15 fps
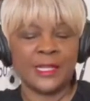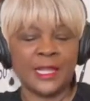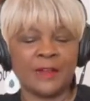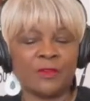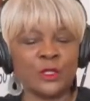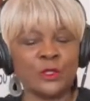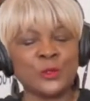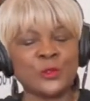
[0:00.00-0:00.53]

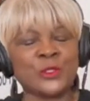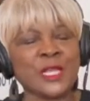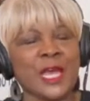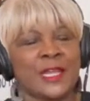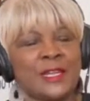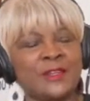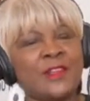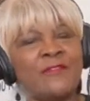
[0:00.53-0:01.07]
never lose
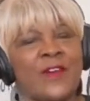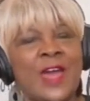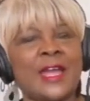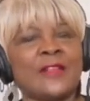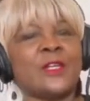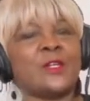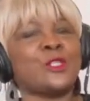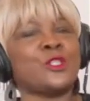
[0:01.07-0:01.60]
sight of the
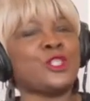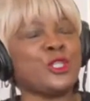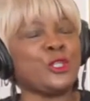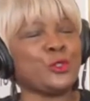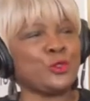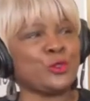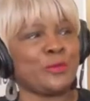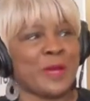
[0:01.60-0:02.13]
fact there are
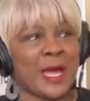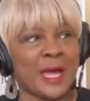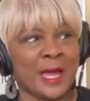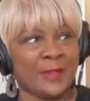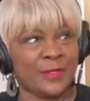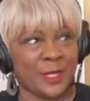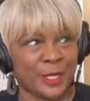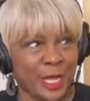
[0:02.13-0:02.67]
children behind the